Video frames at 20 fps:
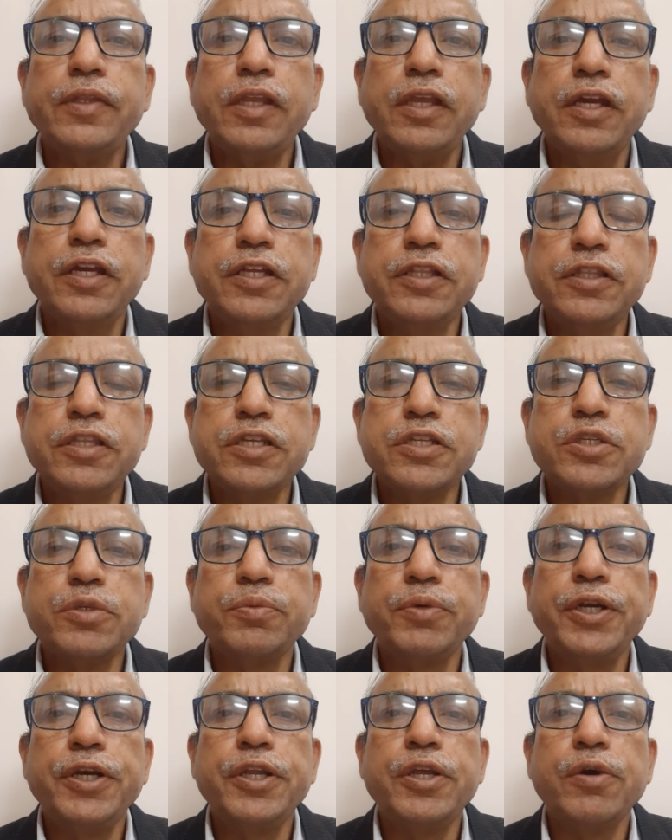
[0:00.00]
In this
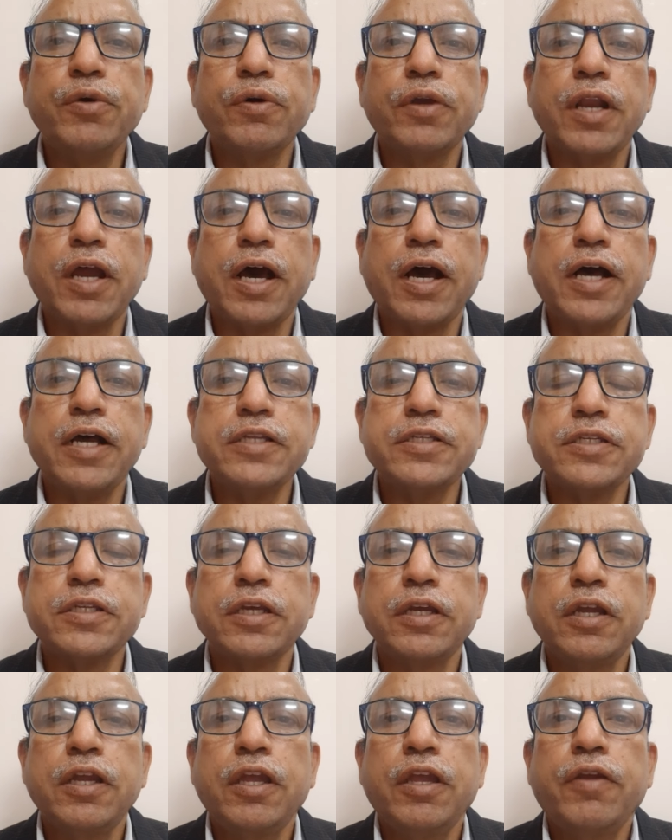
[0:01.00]
video class,
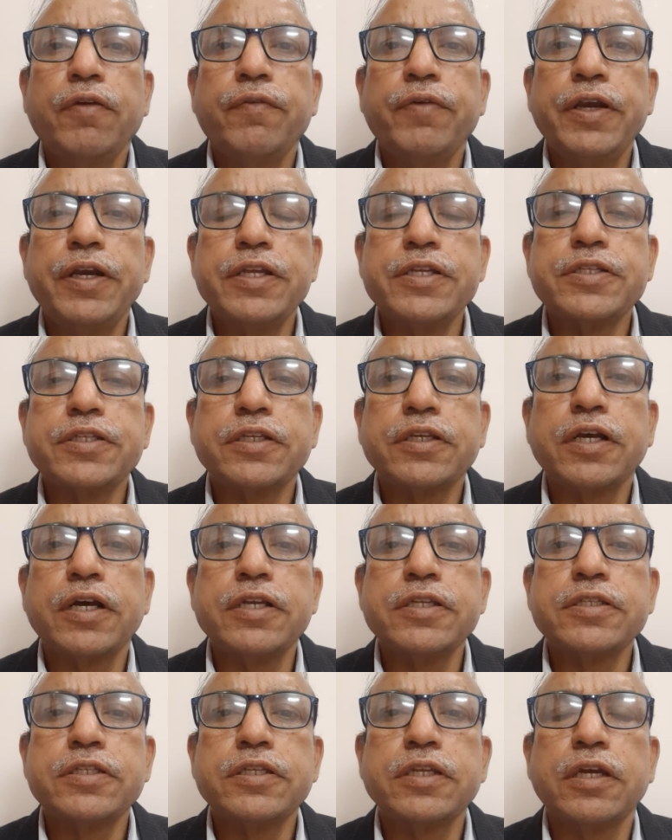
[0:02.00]
we
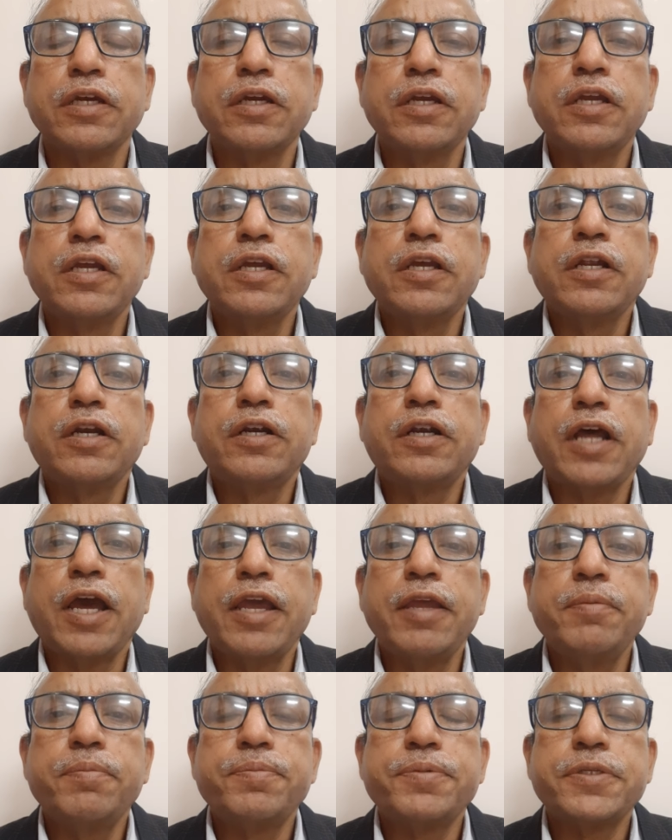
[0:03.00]
discuss
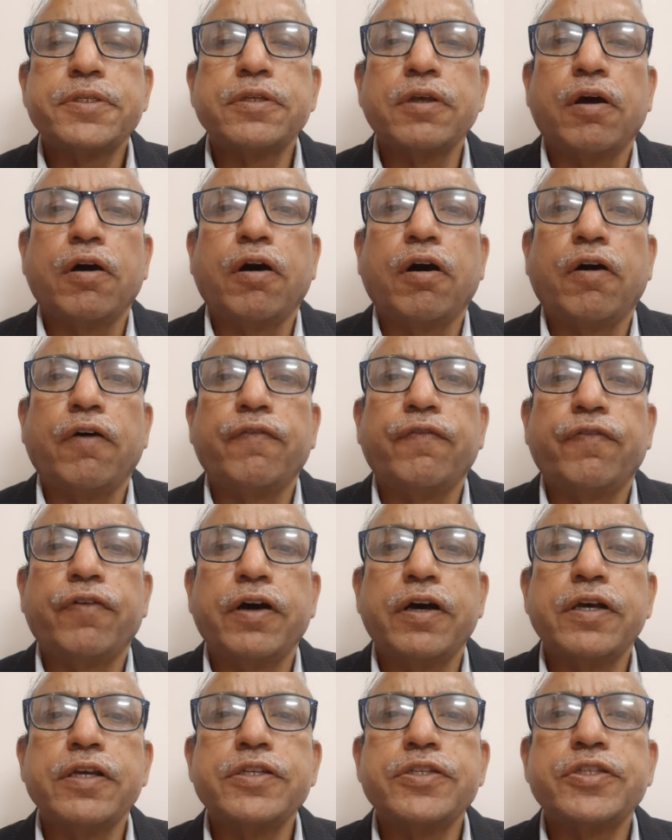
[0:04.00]
types
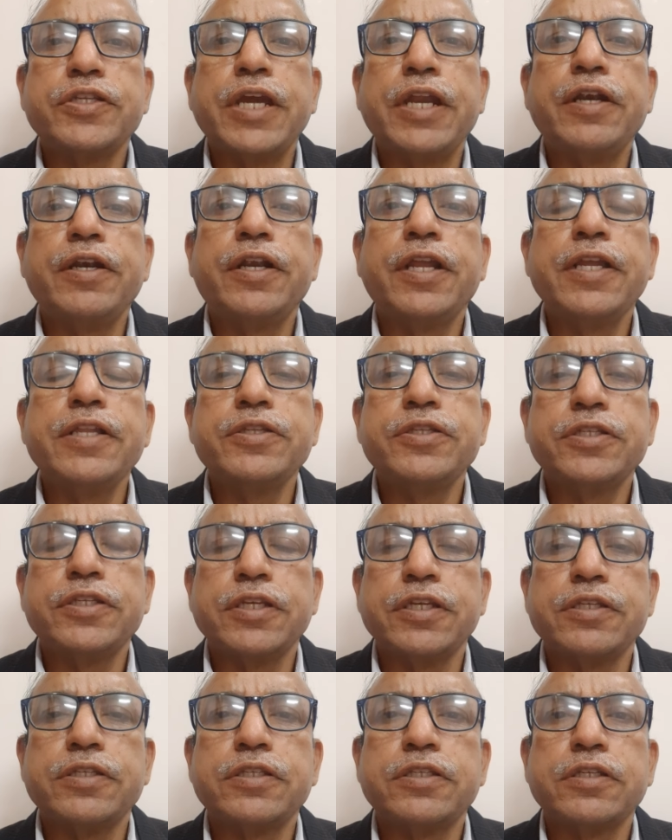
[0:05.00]
of
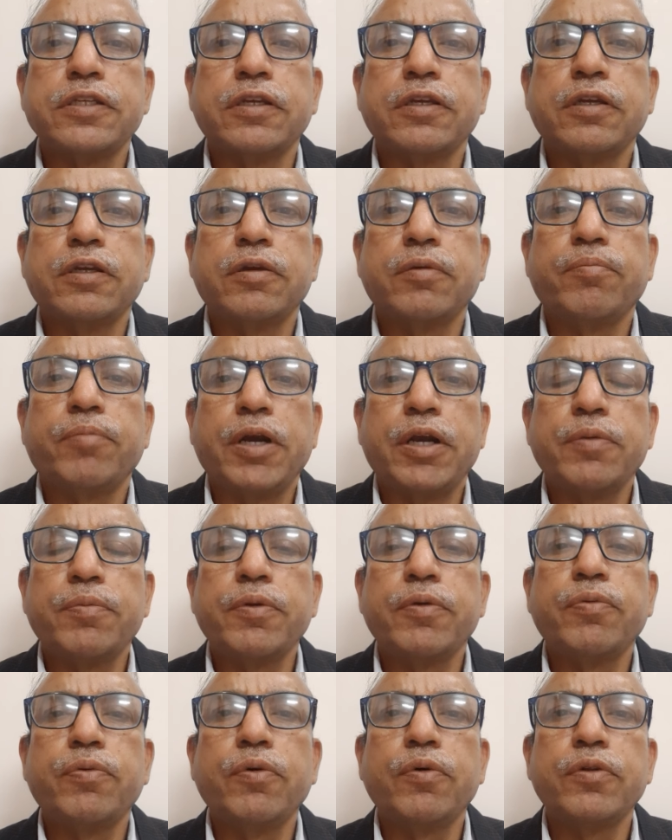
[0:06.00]
sentences. But
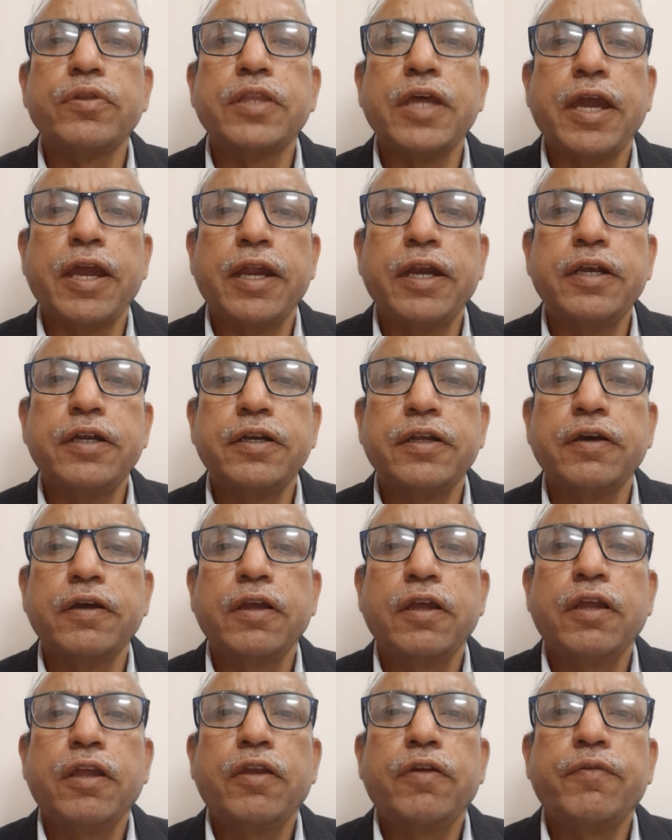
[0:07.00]
before that,
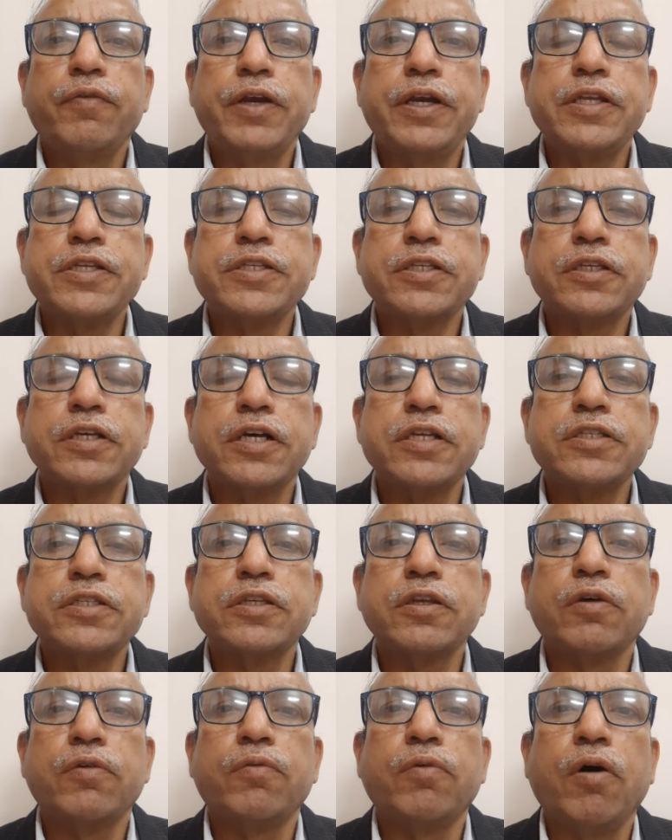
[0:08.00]
we
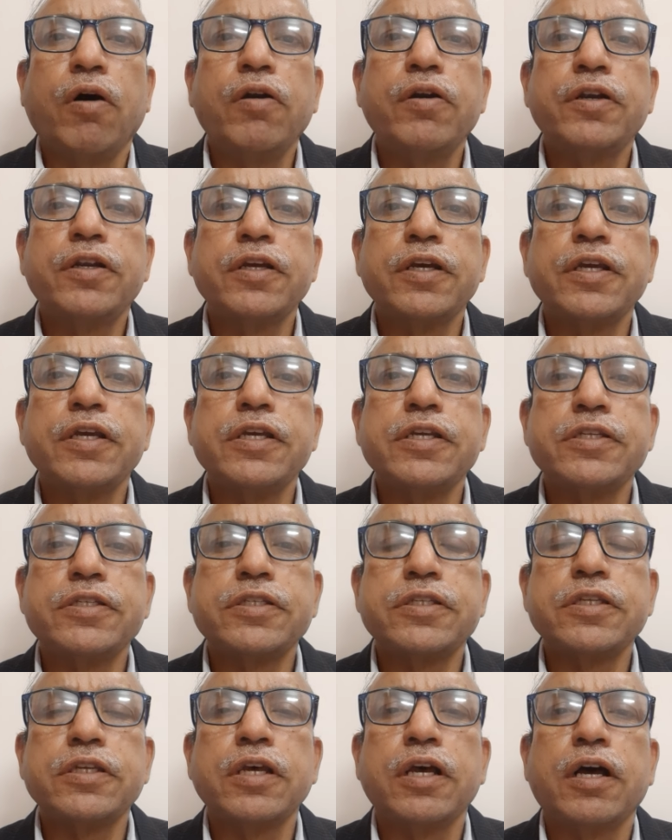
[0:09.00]
discuss what
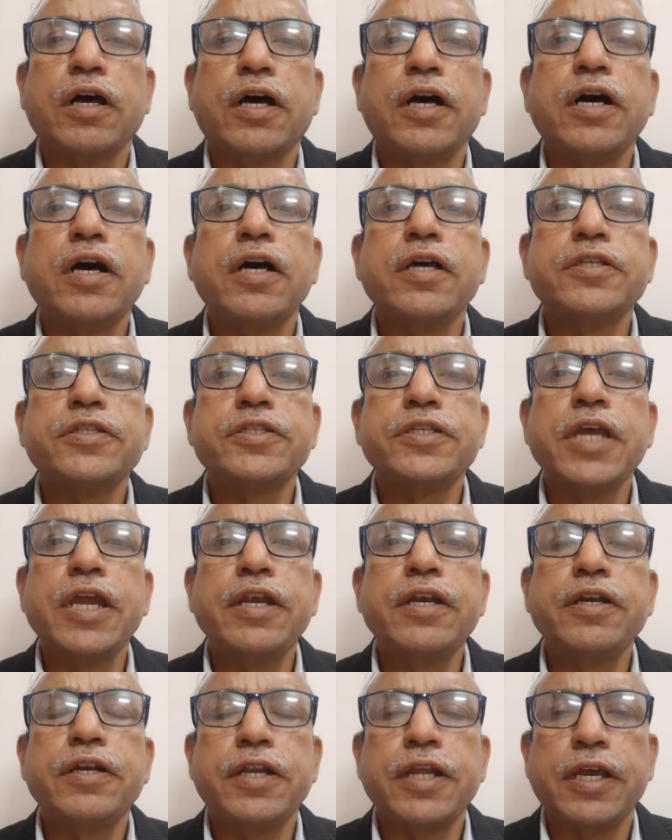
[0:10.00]
is a
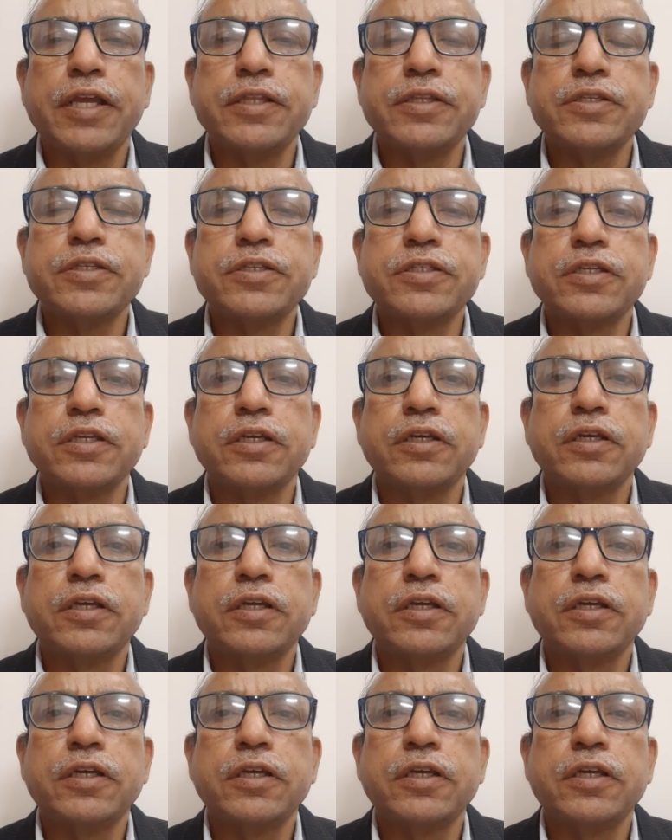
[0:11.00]
sentence.